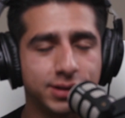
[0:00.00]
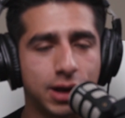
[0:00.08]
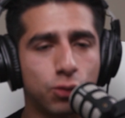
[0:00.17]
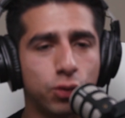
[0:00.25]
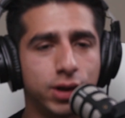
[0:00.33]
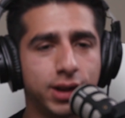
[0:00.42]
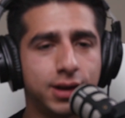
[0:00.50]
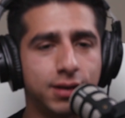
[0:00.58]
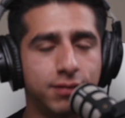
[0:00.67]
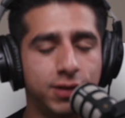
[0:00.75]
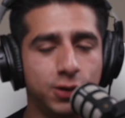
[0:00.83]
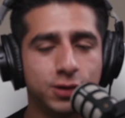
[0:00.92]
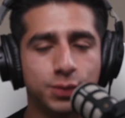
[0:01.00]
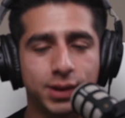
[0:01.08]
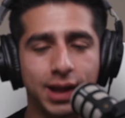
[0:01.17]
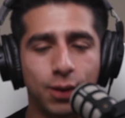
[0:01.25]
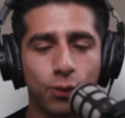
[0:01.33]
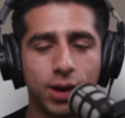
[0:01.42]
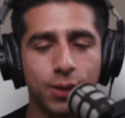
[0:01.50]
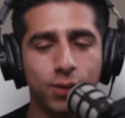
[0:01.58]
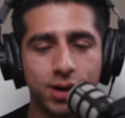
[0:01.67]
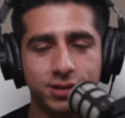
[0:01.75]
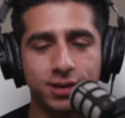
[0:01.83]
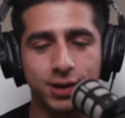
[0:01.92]
like really confused with like what I
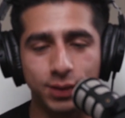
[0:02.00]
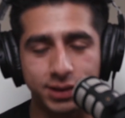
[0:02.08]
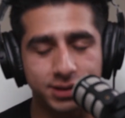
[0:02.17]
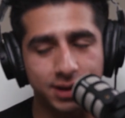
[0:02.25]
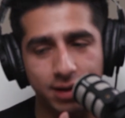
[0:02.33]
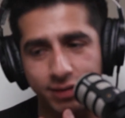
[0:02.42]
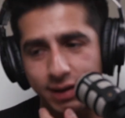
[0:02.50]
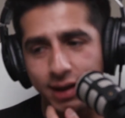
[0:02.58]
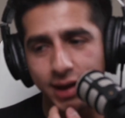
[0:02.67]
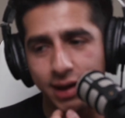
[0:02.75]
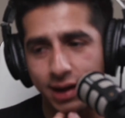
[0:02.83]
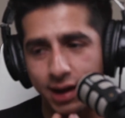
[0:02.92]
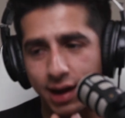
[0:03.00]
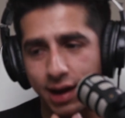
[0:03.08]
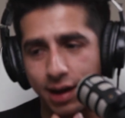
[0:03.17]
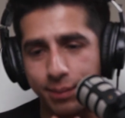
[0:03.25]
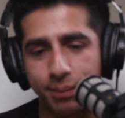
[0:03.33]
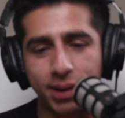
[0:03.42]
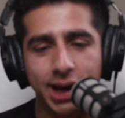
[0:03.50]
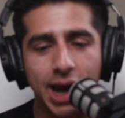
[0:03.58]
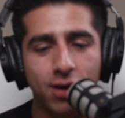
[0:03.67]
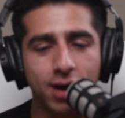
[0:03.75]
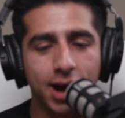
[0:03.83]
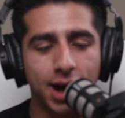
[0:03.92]
wanted to do and stuff. But
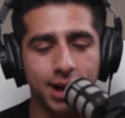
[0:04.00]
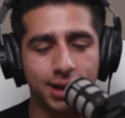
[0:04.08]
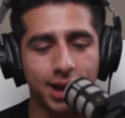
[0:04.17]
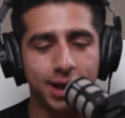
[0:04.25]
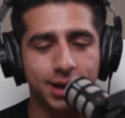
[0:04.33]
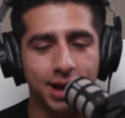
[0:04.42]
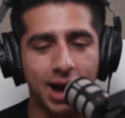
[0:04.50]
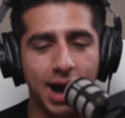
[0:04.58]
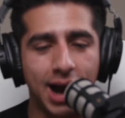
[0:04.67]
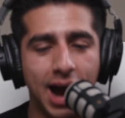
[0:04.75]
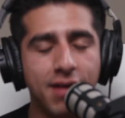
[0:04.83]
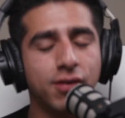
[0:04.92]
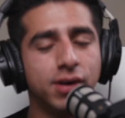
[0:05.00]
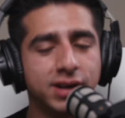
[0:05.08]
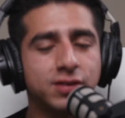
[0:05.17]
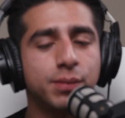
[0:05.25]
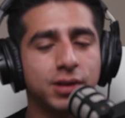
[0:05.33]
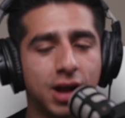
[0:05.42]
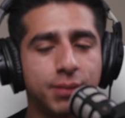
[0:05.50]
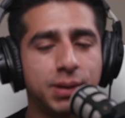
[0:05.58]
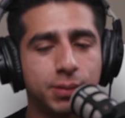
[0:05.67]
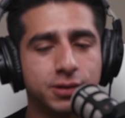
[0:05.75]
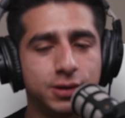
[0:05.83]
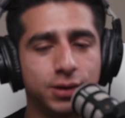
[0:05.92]
now, like, I've heard this from a lot of
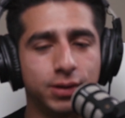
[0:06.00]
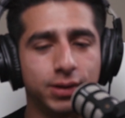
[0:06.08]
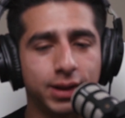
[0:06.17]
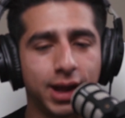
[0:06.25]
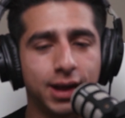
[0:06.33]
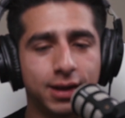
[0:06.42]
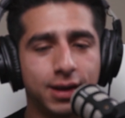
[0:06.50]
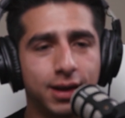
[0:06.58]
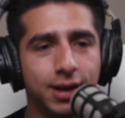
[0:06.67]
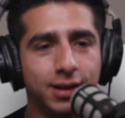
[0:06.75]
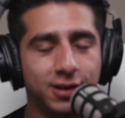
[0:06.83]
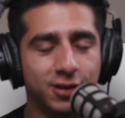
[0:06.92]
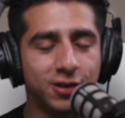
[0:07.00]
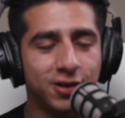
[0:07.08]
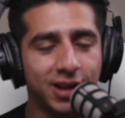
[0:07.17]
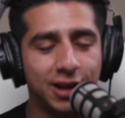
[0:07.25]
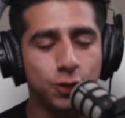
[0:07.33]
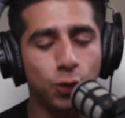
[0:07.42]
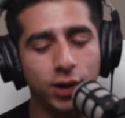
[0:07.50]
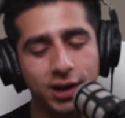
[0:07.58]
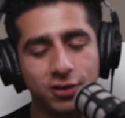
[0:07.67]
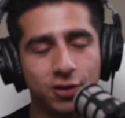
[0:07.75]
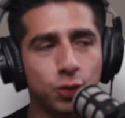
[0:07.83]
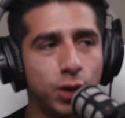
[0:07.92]
people too. Like, you're like 20
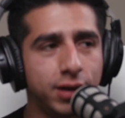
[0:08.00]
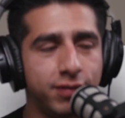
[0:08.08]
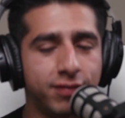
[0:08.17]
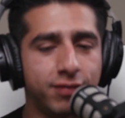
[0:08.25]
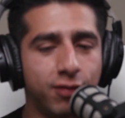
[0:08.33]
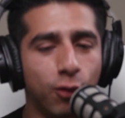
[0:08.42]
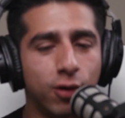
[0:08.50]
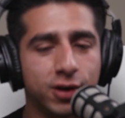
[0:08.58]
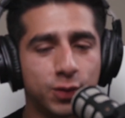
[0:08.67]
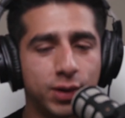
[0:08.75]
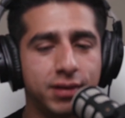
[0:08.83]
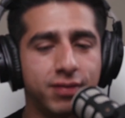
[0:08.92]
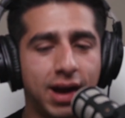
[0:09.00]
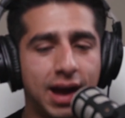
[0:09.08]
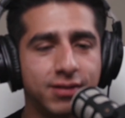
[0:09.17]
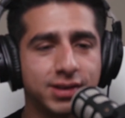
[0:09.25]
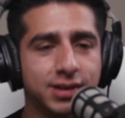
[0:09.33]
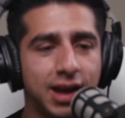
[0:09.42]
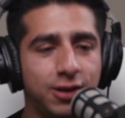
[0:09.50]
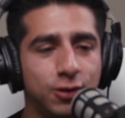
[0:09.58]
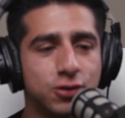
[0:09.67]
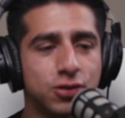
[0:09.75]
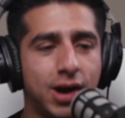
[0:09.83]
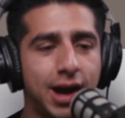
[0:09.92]
to 24, 25 is like you
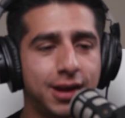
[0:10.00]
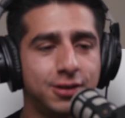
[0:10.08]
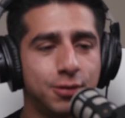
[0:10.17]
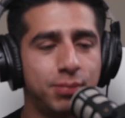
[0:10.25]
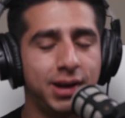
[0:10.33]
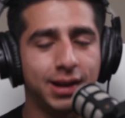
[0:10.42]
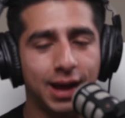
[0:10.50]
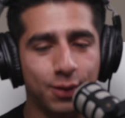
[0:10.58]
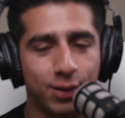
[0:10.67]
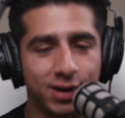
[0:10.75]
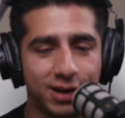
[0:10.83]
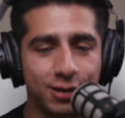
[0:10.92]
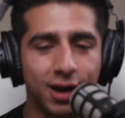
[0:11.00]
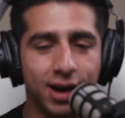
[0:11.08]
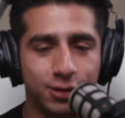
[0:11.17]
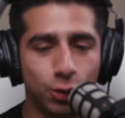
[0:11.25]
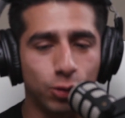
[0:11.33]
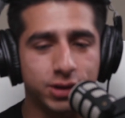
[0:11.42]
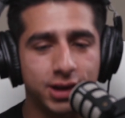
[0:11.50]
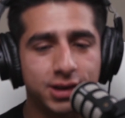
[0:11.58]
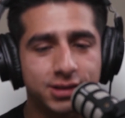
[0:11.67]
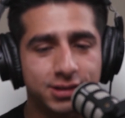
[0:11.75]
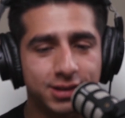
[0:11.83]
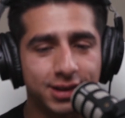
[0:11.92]
try to be like what an adult
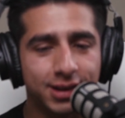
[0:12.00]
is.